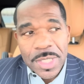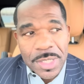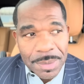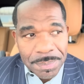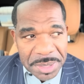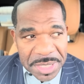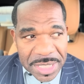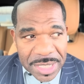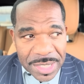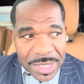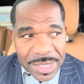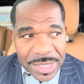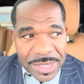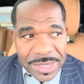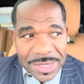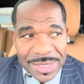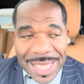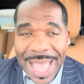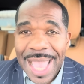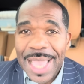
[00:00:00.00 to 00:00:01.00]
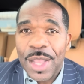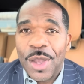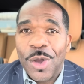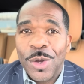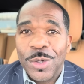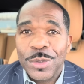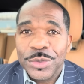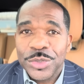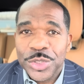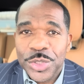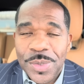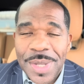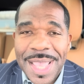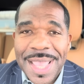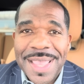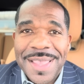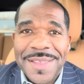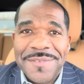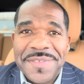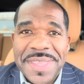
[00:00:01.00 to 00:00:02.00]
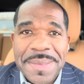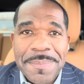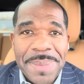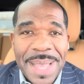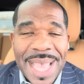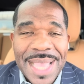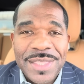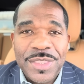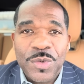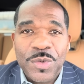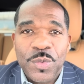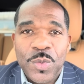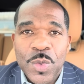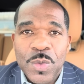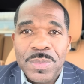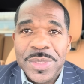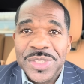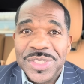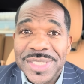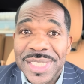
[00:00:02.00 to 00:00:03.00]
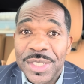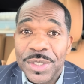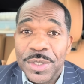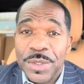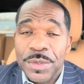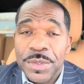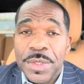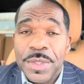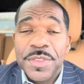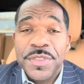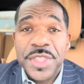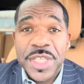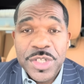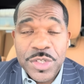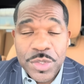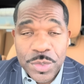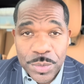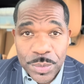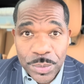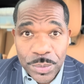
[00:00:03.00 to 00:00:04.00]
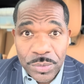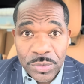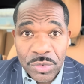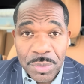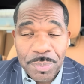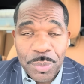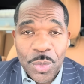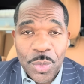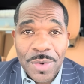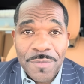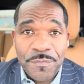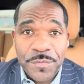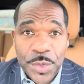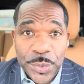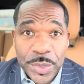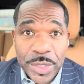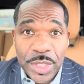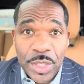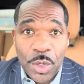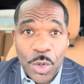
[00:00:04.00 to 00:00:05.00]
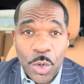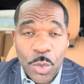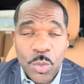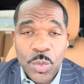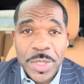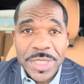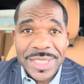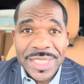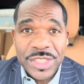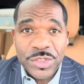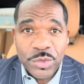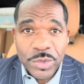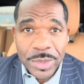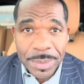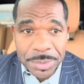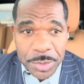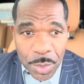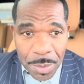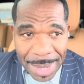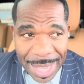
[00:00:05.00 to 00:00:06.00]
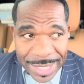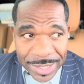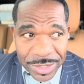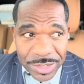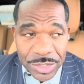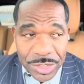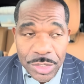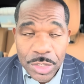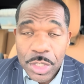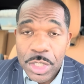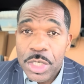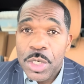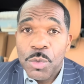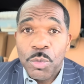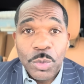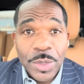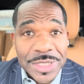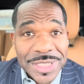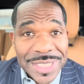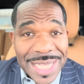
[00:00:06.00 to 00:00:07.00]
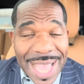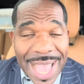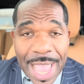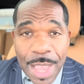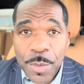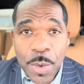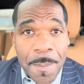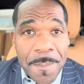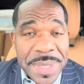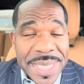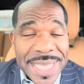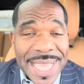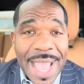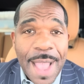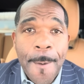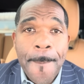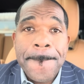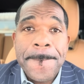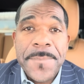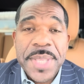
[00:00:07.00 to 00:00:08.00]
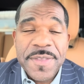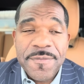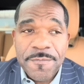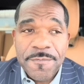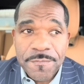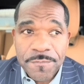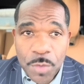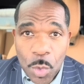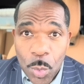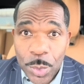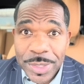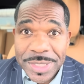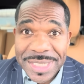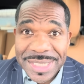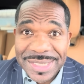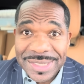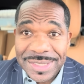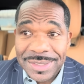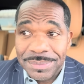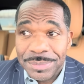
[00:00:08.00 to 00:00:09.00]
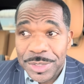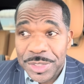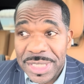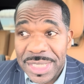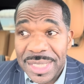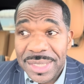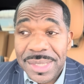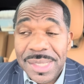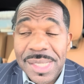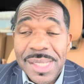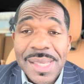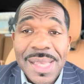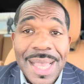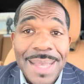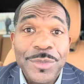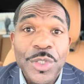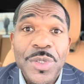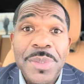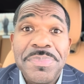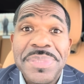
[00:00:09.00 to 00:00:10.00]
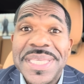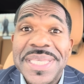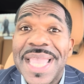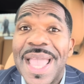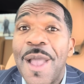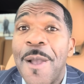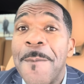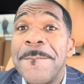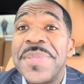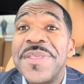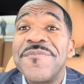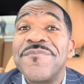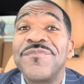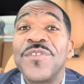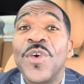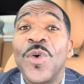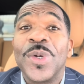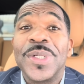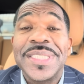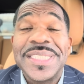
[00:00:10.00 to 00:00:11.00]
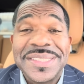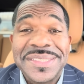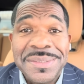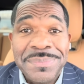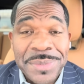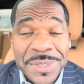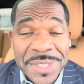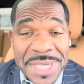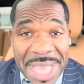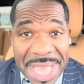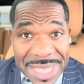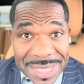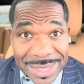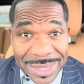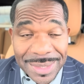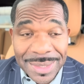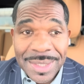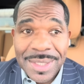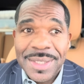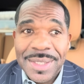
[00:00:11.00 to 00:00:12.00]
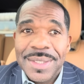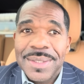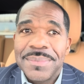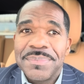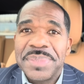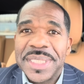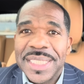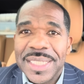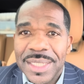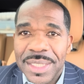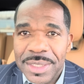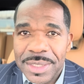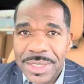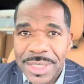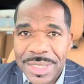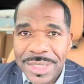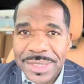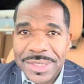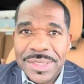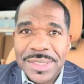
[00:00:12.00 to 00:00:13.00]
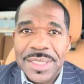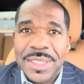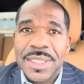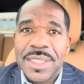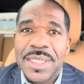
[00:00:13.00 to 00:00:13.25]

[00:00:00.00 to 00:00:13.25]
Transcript: because I also have a buy the rumor, sell the news portfolio with these crypto miners, which I will be out before December 10th. I'm going to be out before December 9th because